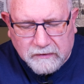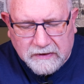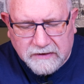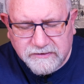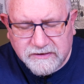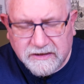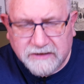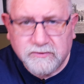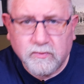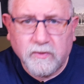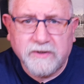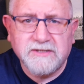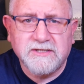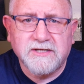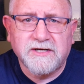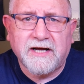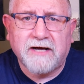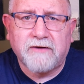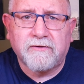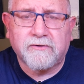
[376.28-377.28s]
So that's
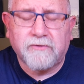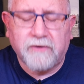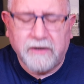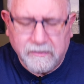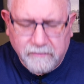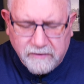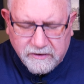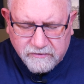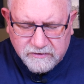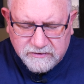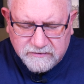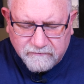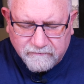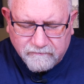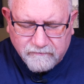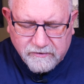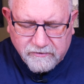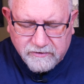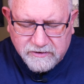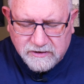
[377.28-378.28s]
Wensleydale with cranberries.
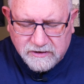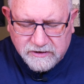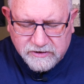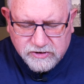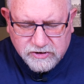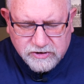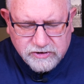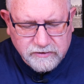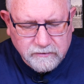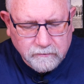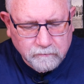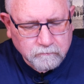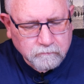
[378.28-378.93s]
Very delicious.